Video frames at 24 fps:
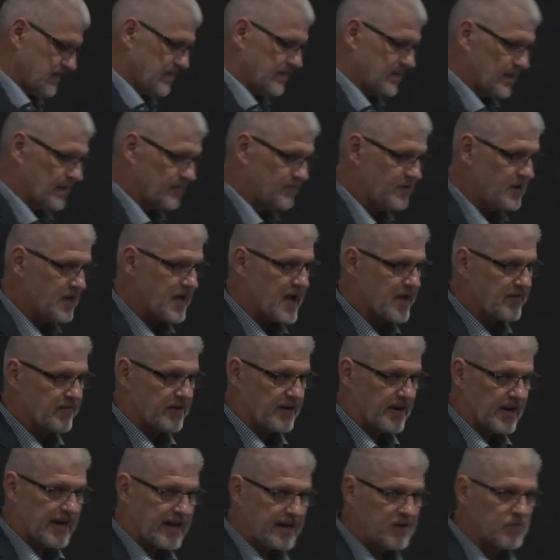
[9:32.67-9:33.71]
if you have an
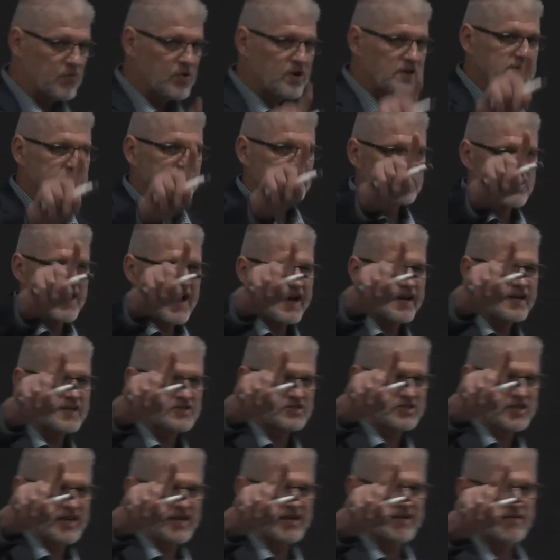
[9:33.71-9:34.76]
A1
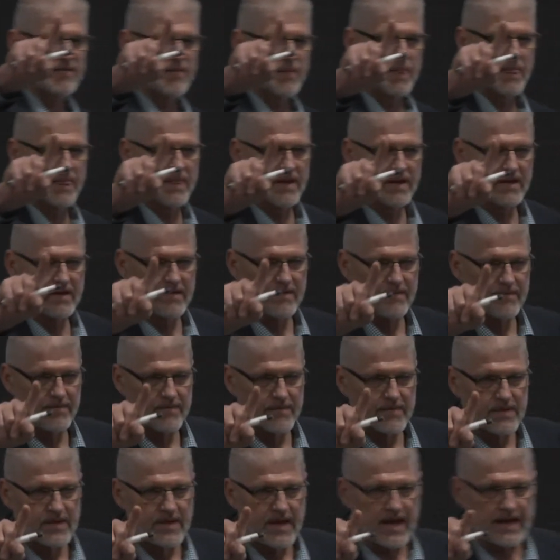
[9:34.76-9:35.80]
strategy
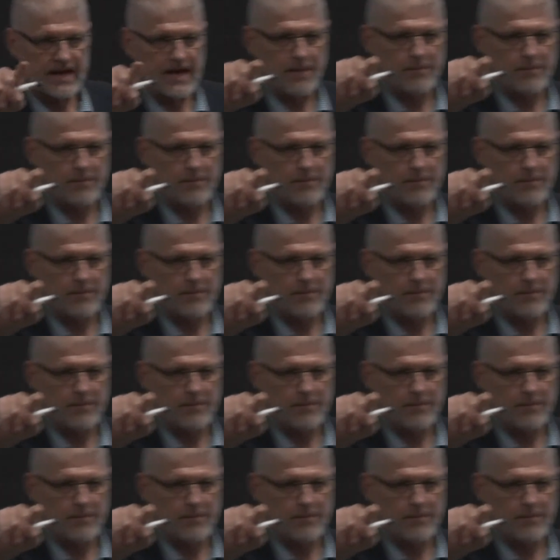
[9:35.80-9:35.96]
and a